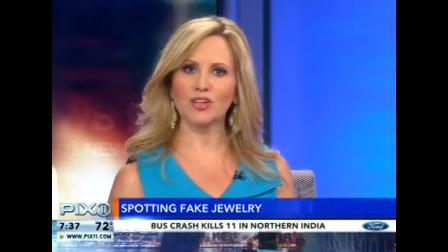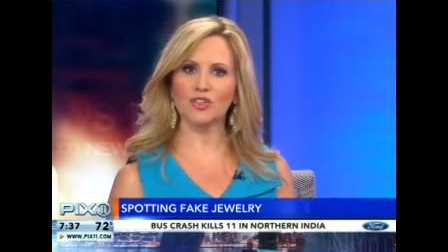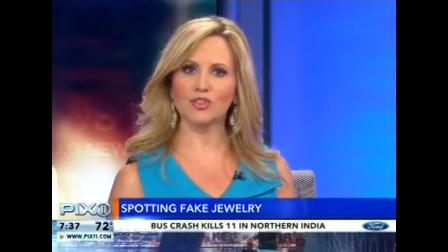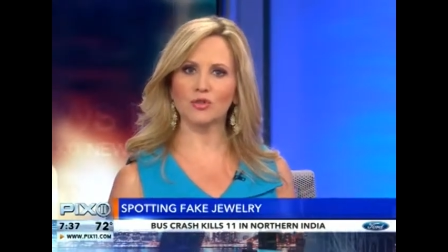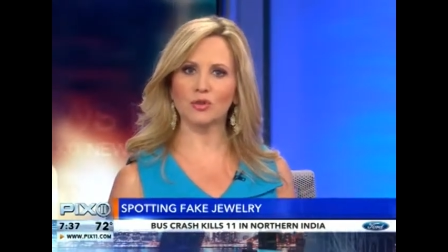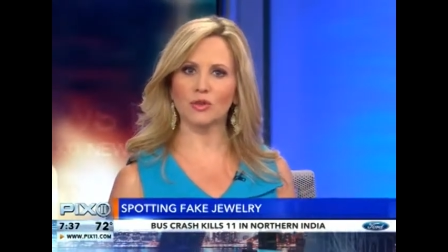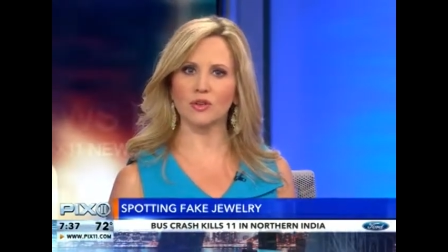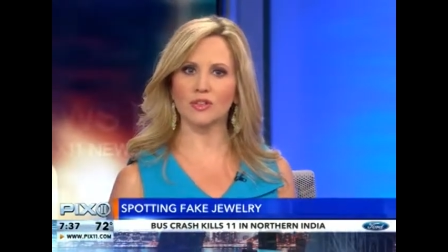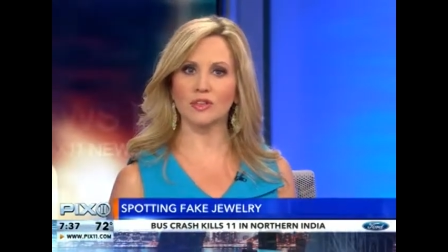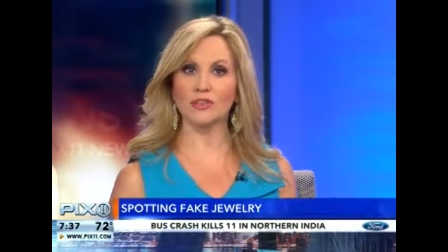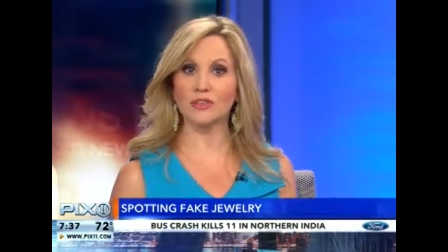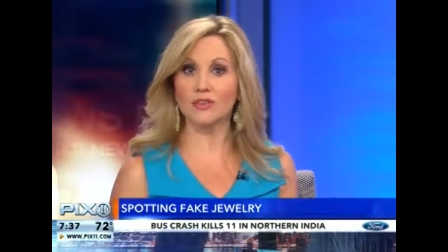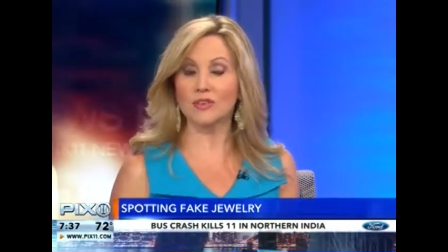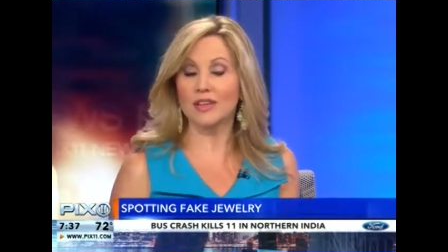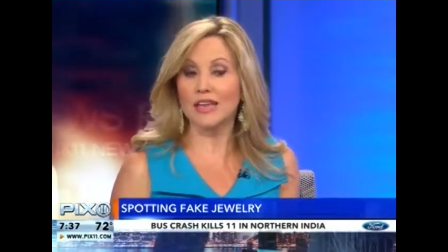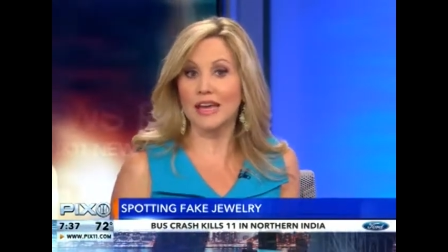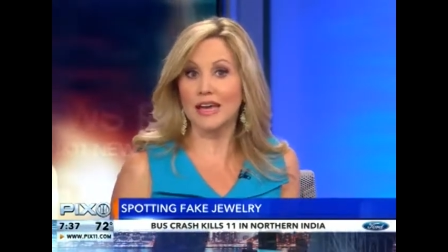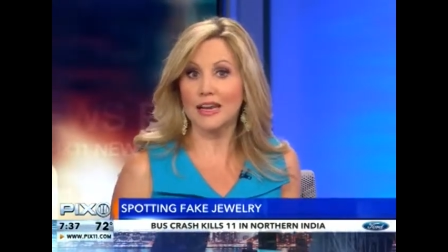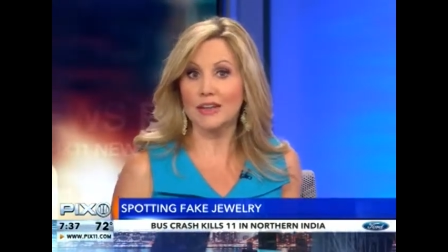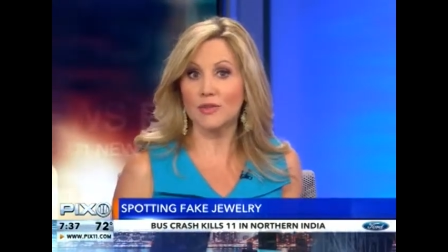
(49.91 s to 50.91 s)
sure that they're
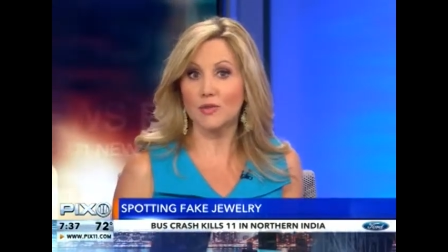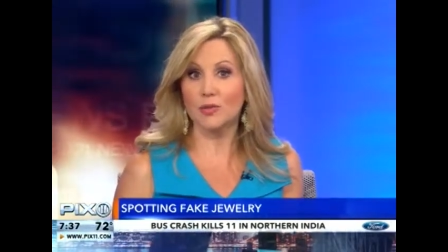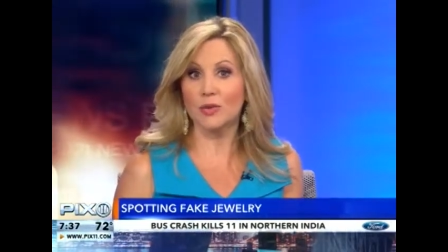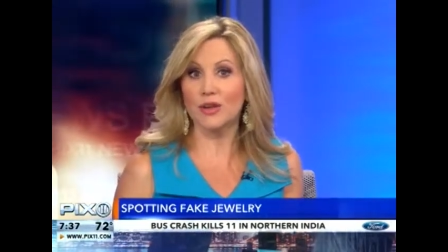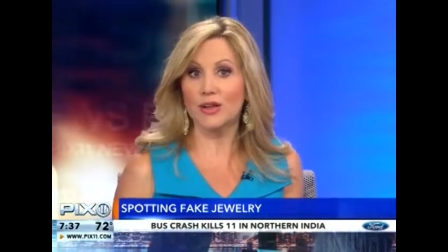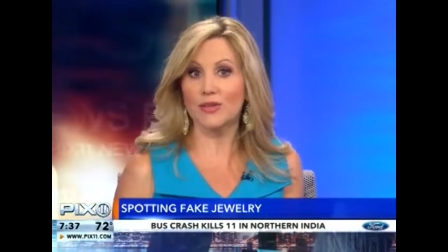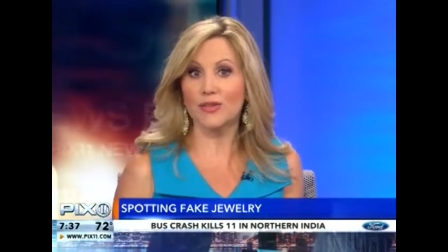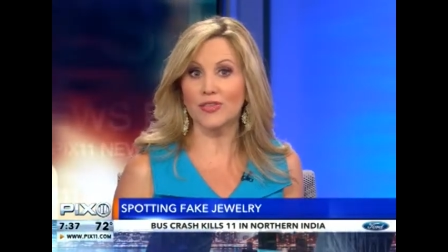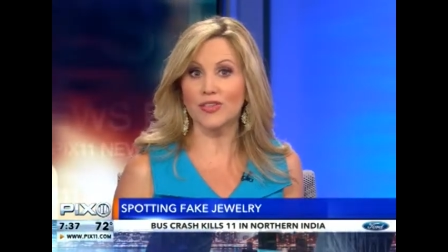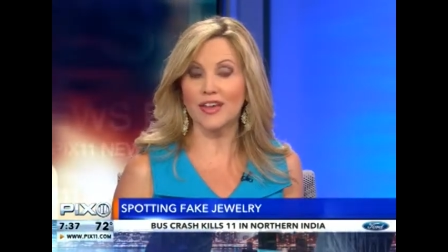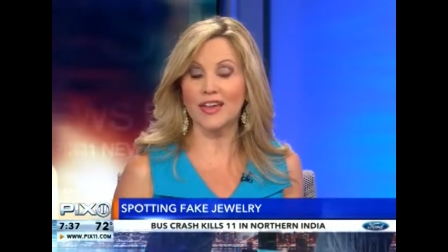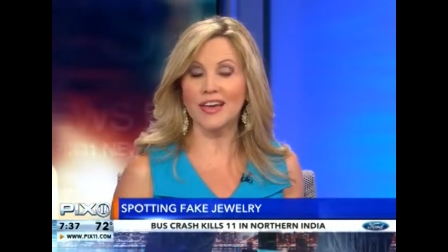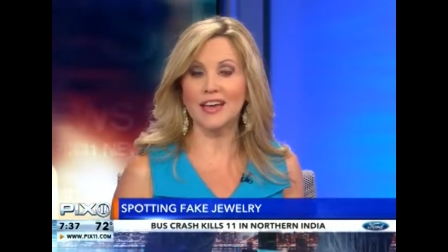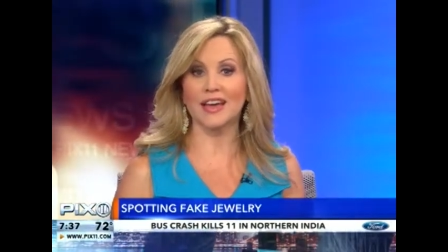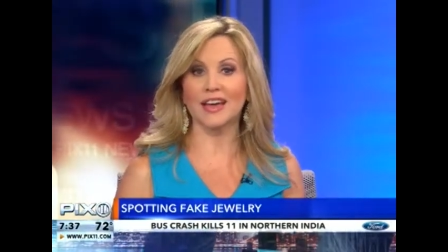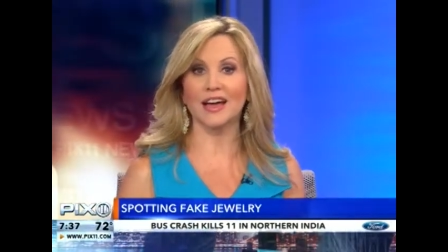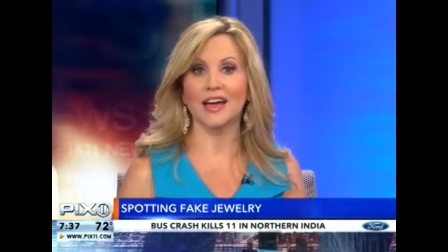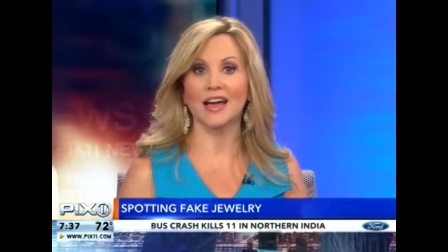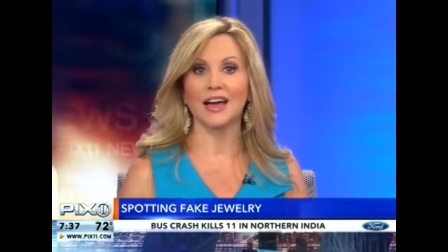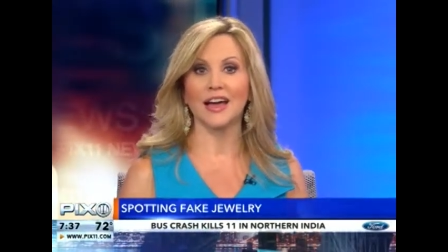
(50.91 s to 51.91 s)
getting the real
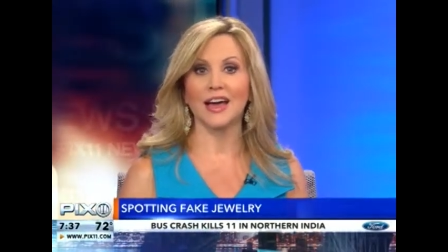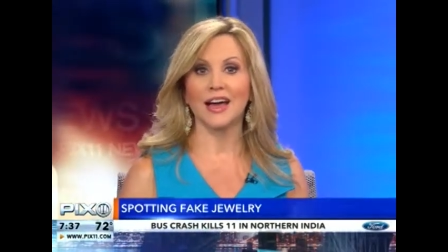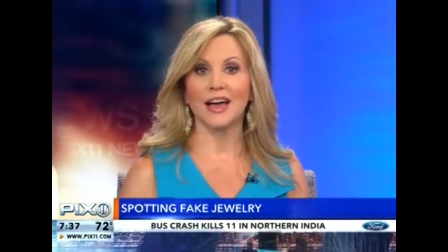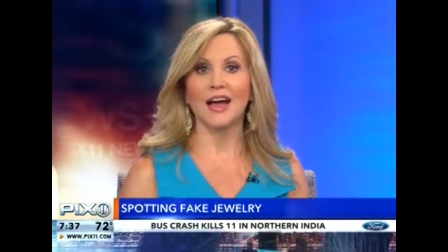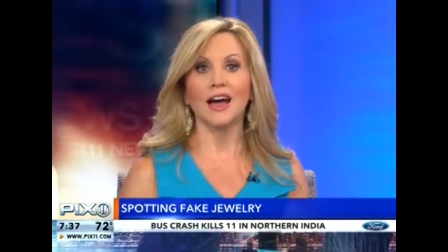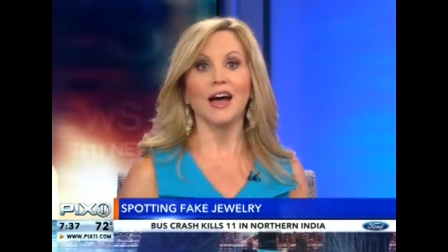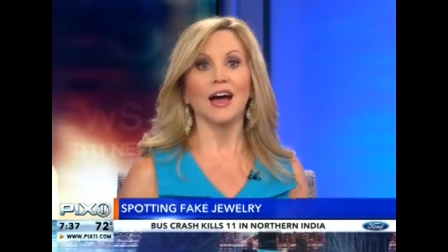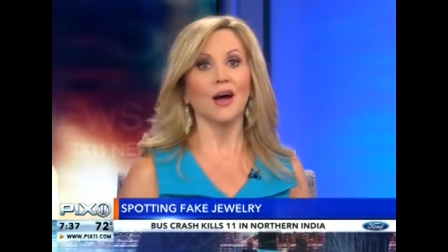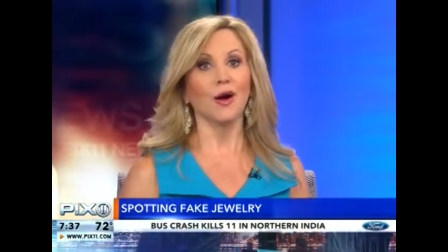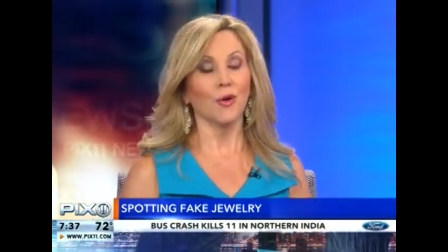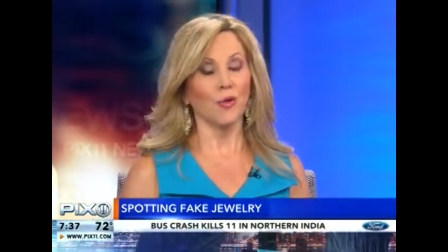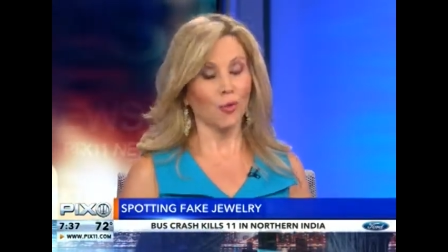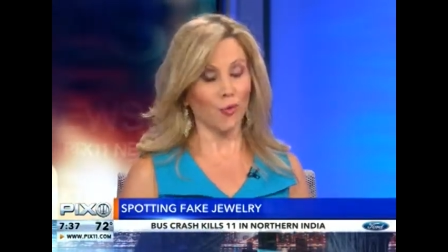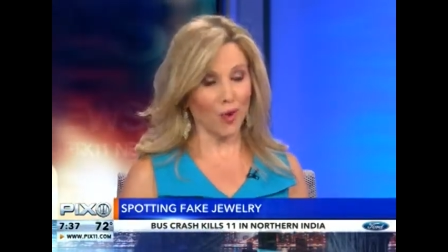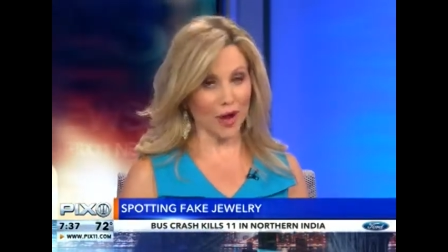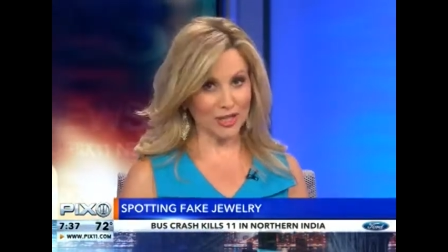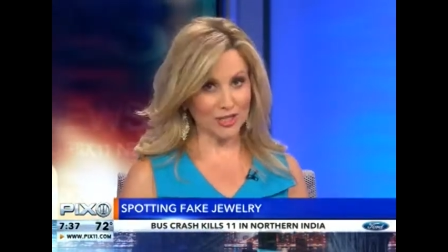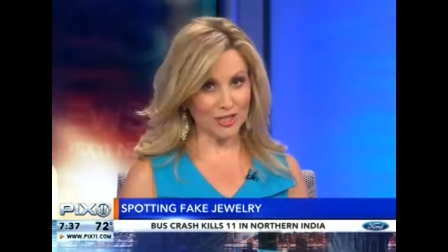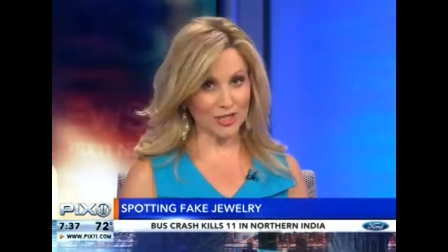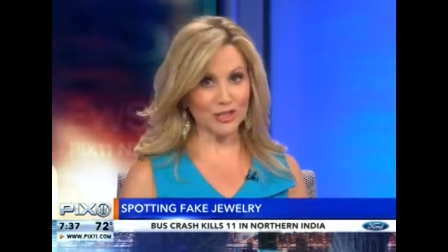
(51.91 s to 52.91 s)
thing?
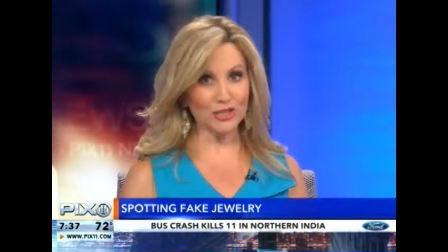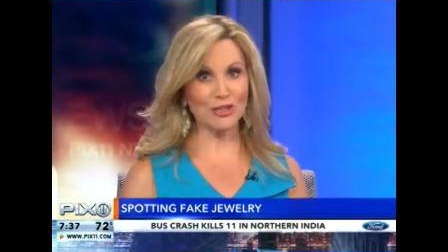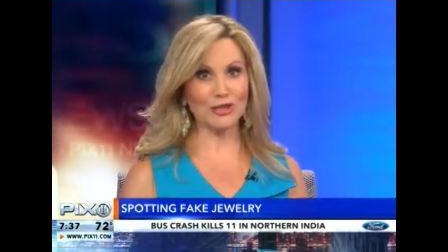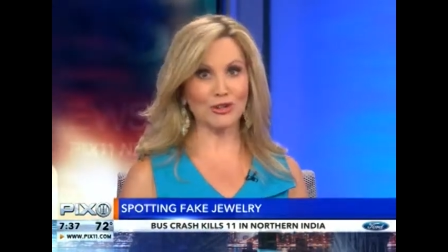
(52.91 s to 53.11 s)
Watch and